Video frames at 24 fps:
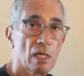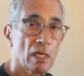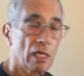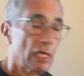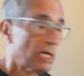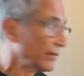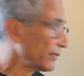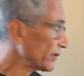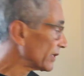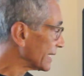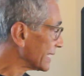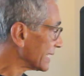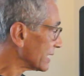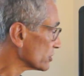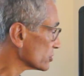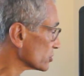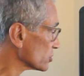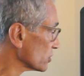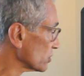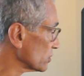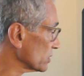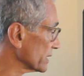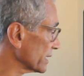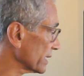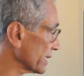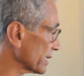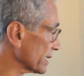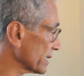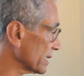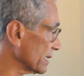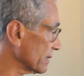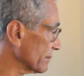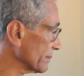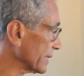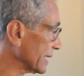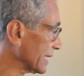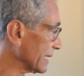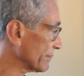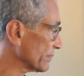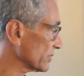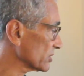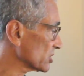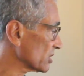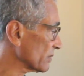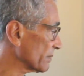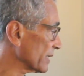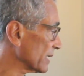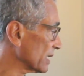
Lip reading: and their household income happens to be